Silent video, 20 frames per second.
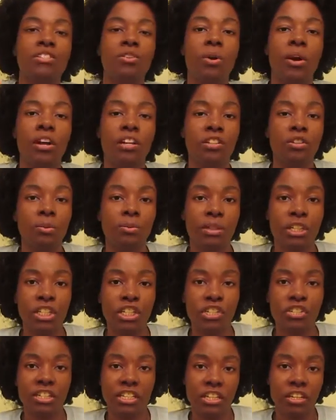So I
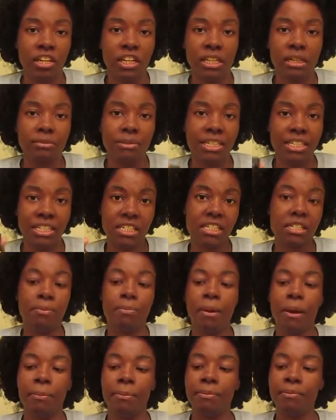normally use eucalyptus as a
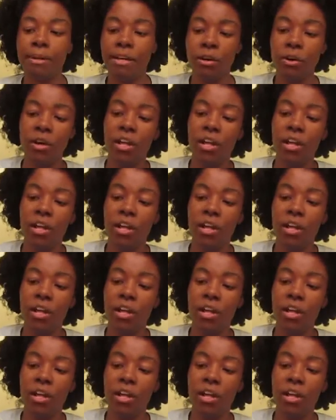peppermint